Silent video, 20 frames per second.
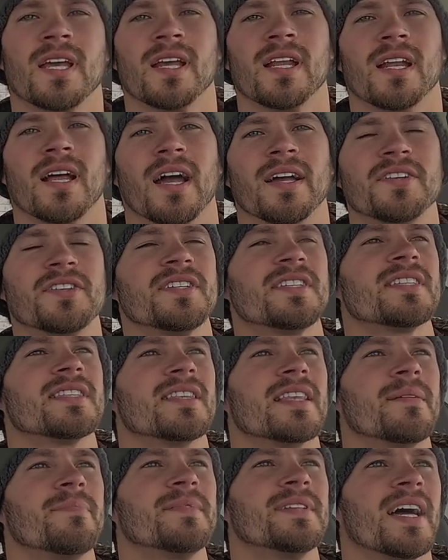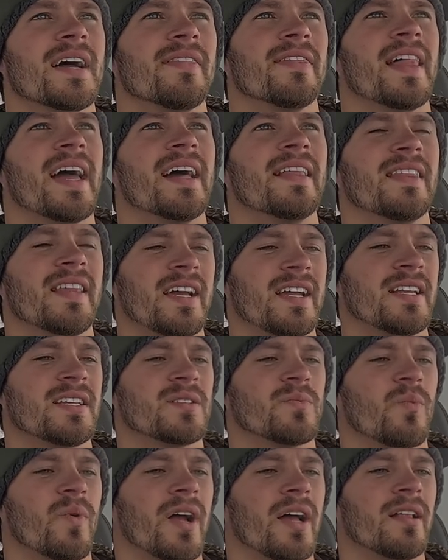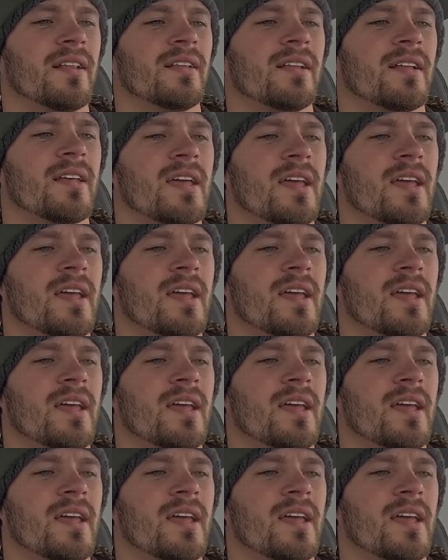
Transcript: I just slipped on that light as well,